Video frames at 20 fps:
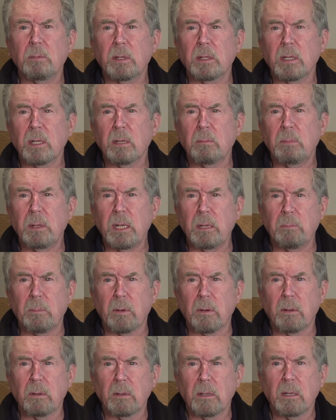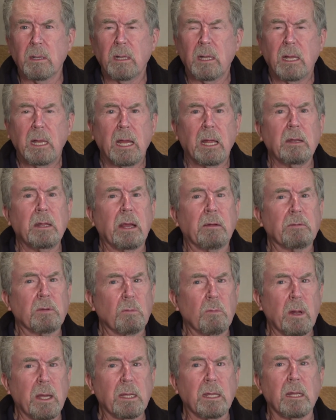million people. And you have to
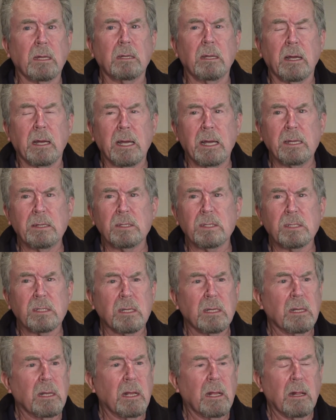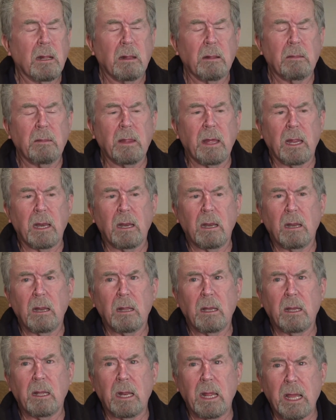recognize that
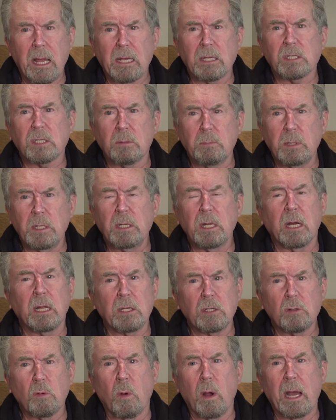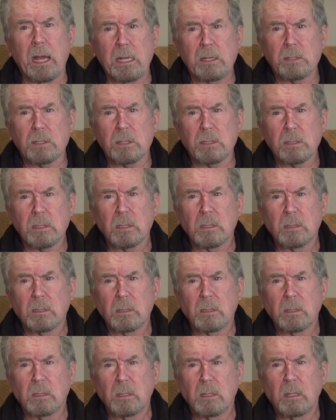it has to be done twice.
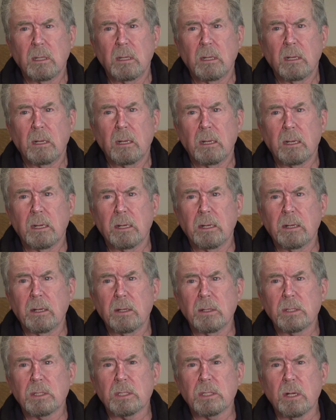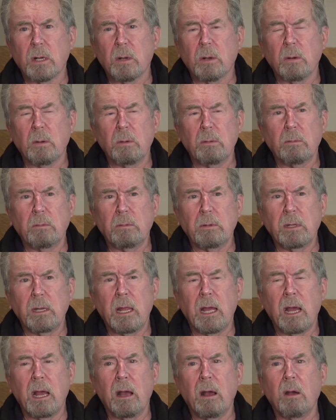So
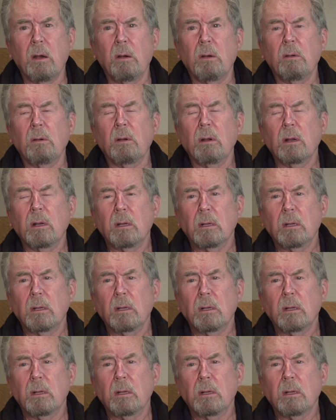now